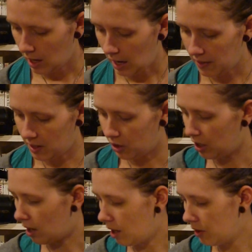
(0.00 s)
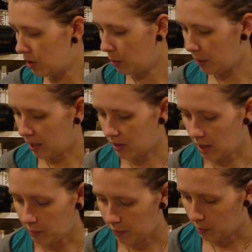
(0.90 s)
And then she also picked
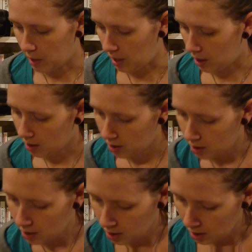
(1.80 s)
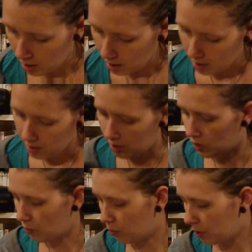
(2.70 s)
up for me
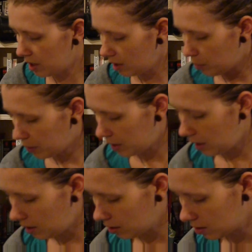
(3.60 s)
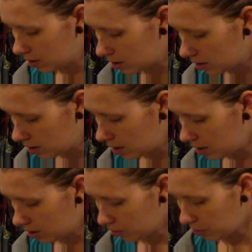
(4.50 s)
this really pretty
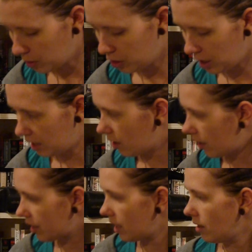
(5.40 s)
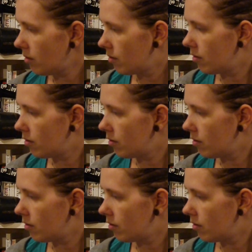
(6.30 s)
crocheted cardigan.